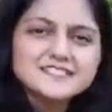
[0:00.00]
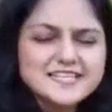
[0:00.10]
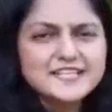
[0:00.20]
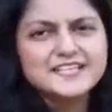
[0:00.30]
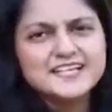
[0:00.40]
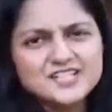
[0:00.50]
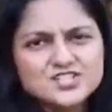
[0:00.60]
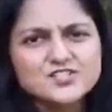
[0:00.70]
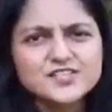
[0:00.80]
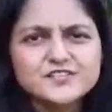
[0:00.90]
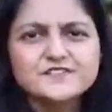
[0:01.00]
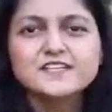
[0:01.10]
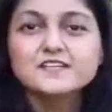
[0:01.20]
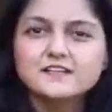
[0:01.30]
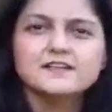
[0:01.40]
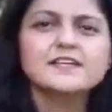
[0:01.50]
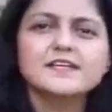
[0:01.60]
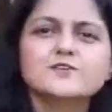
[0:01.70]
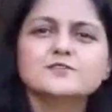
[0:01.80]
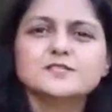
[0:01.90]
is an industry-driven learning
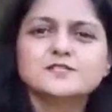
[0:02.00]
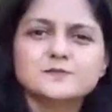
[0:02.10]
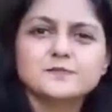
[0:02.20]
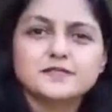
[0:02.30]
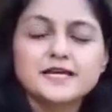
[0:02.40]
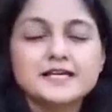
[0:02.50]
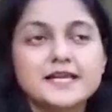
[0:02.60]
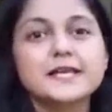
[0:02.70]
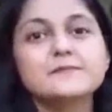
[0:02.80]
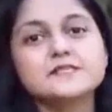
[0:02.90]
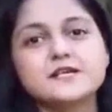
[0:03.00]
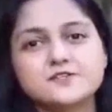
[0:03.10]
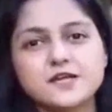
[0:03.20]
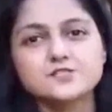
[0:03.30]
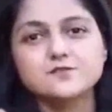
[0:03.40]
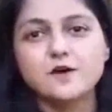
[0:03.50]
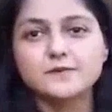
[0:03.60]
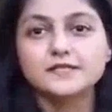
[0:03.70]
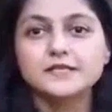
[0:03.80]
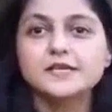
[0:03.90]
ecosystem that aims at
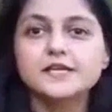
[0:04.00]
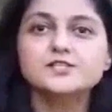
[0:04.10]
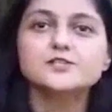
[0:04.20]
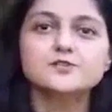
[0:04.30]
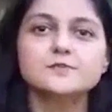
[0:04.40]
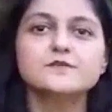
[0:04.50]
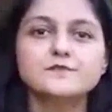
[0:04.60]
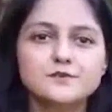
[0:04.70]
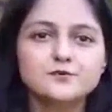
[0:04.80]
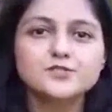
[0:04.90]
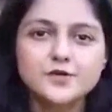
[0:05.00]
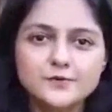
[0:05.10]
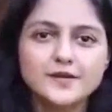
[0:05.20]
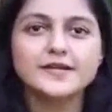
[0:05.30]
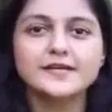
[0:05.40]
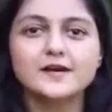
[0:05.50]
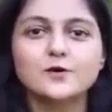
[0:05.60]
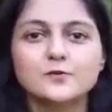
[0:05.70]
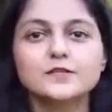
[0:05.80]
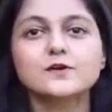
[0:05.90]
transforming the nation to be future-ready
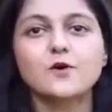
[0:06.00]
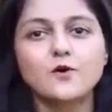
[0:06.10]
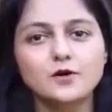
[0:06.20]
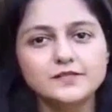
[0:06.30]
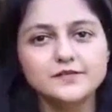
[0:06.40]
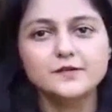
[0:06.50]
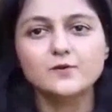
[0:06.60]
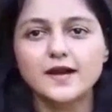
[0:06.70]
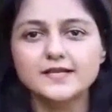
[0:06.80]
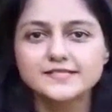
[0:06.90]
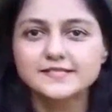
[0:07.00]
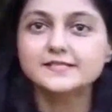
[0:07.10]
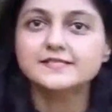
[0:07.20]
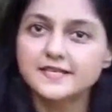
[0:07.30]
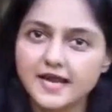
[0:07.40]
with all the required skills and